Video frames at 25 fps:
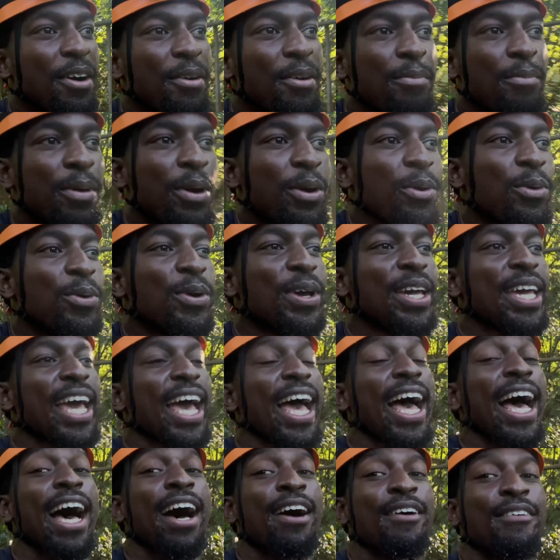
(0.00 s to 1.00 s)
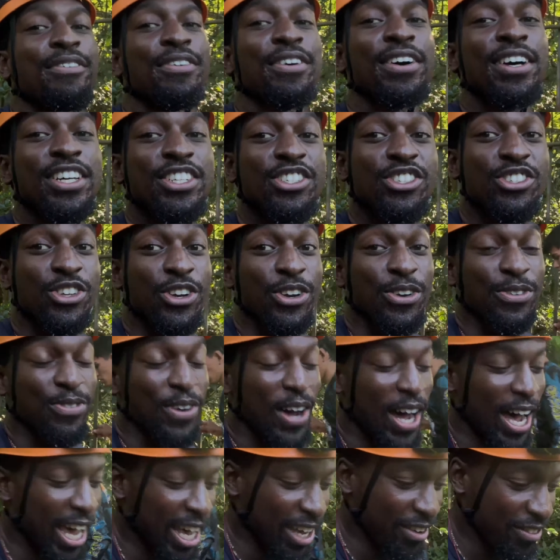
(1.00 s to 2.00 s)
but we have
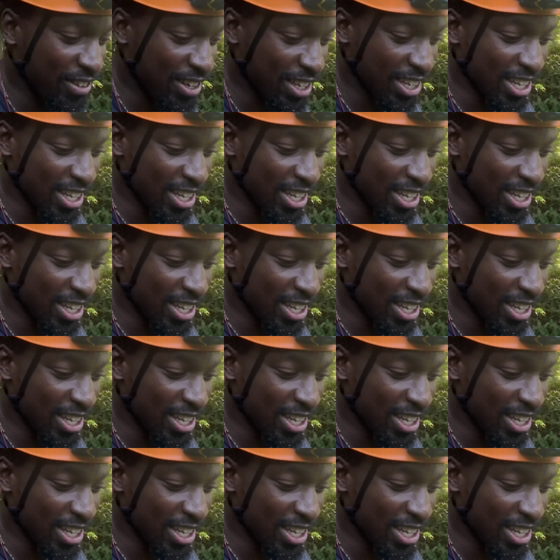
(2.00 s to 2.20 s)
survived.